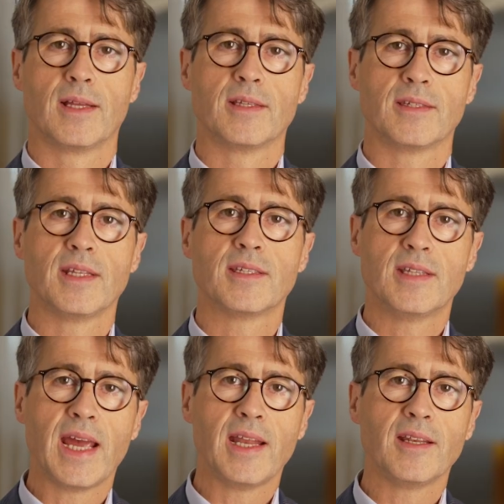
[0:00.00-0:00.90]
Since
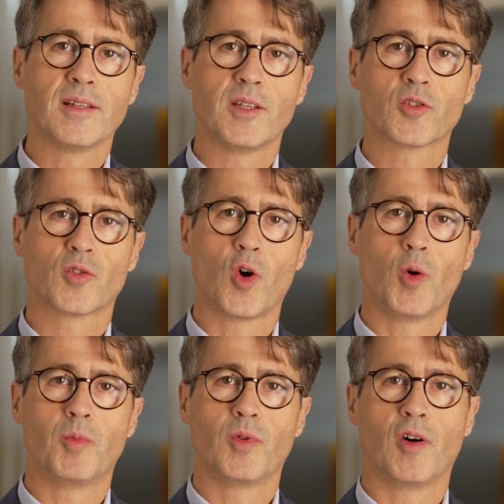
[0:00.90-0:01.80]
then, the
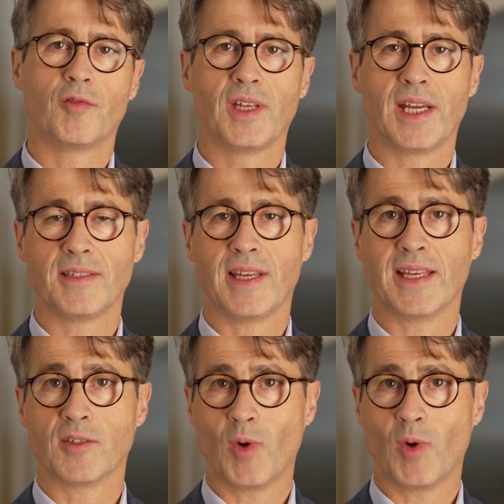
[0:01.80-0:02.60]
scope of the ESI has